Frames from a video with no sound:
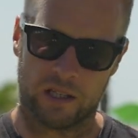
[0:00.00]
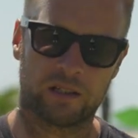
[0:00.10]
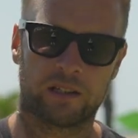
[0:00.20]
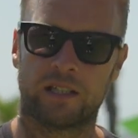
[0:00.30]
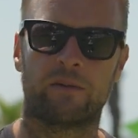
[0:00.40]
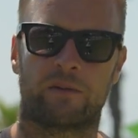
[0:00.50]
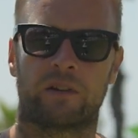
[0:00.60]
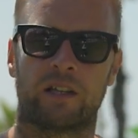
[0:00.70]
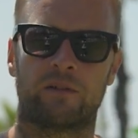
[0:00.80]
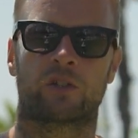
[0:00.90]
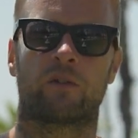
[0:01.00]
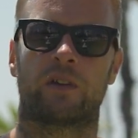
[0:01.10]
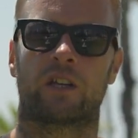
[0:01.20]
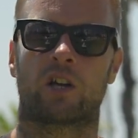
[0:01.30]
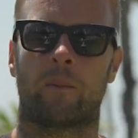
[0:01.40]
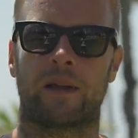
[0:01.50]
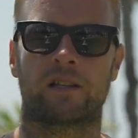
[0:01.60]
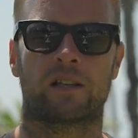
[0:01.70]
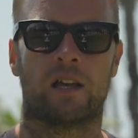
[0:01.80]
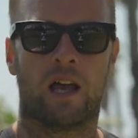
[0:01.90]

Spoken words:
leave stuff in the comments.